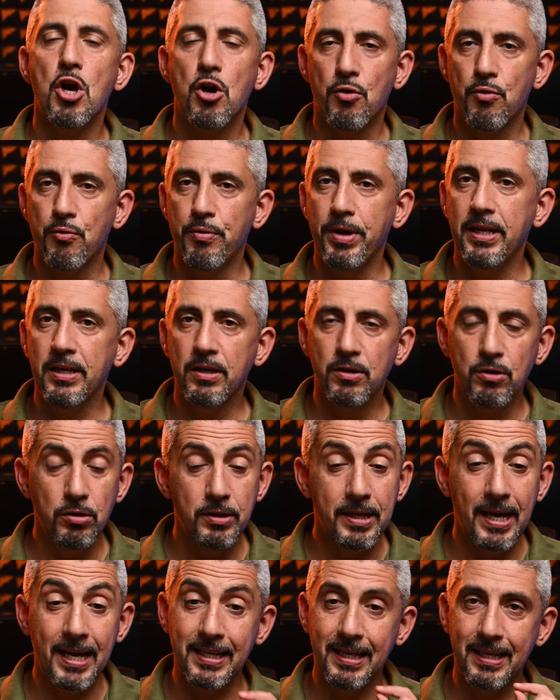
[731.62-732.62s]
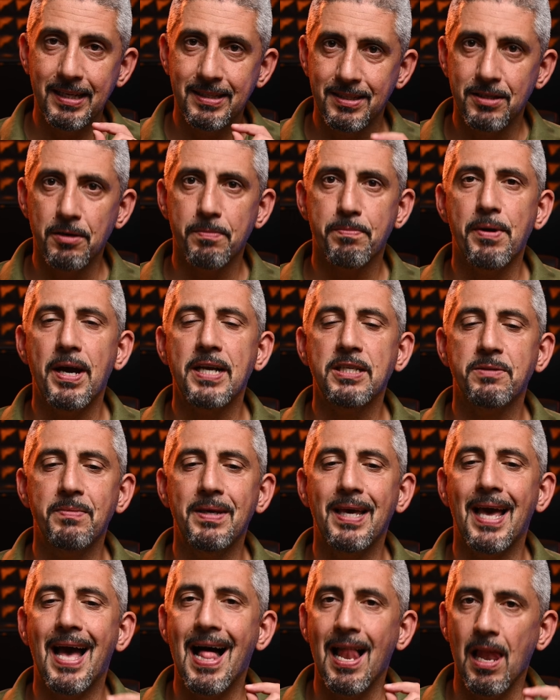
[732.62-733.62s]
really good and it surprised
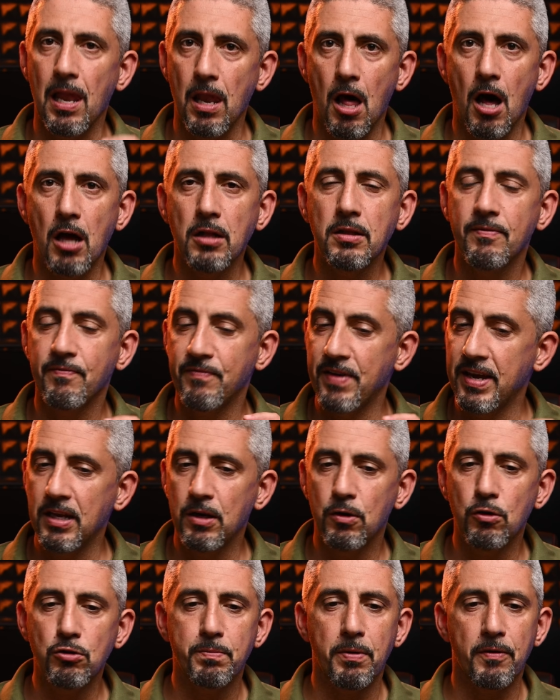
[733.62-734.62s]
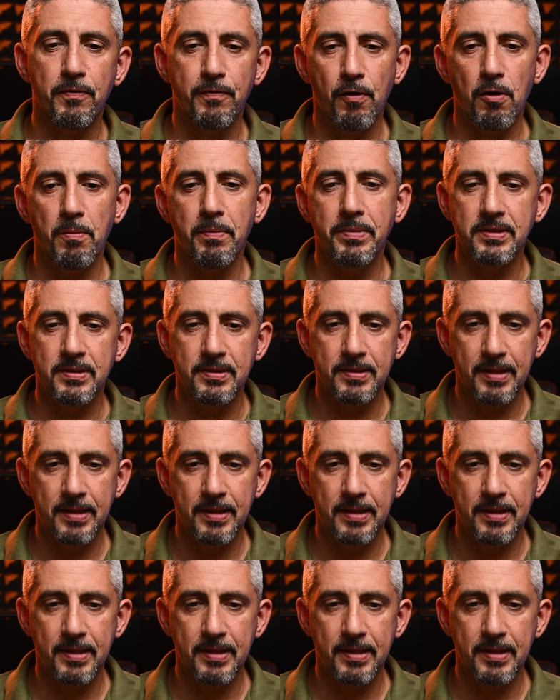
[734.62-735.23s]
me a lot. Very good performance